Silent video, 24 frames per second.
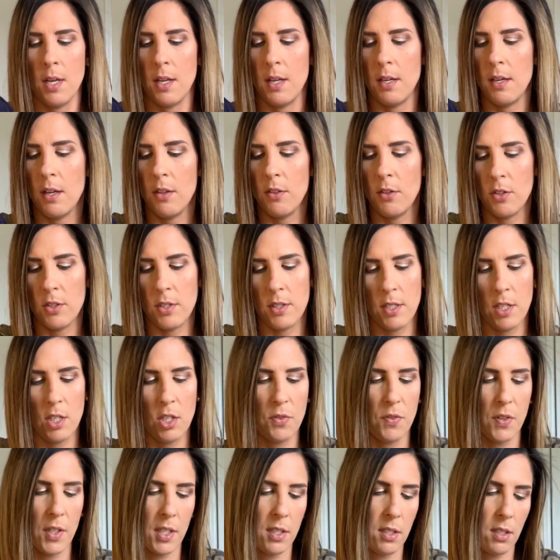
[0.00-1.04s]
Another Stitch
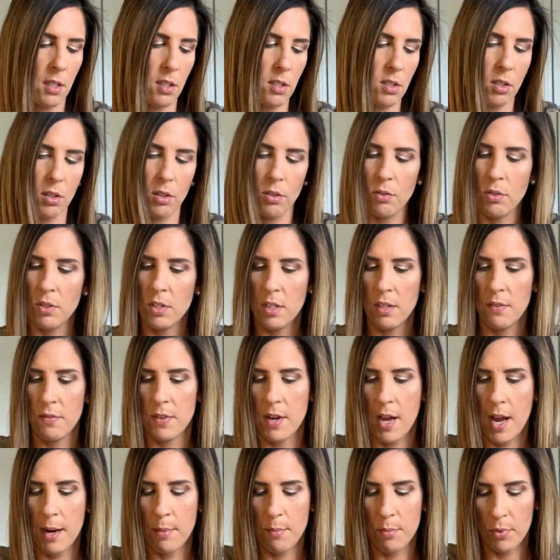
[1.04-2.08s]
Fix exclusive,
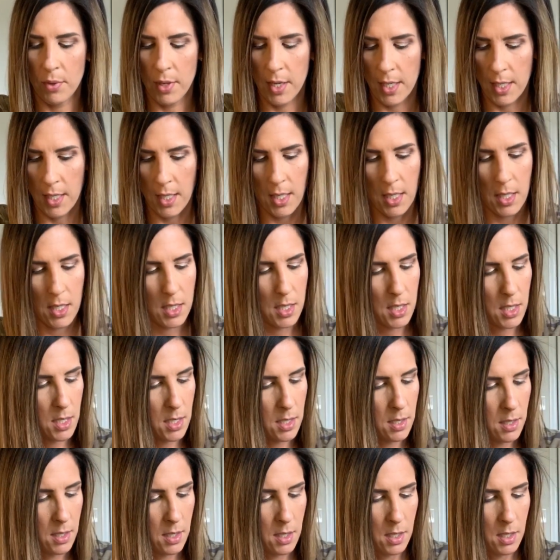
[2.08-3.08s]
9 Britain.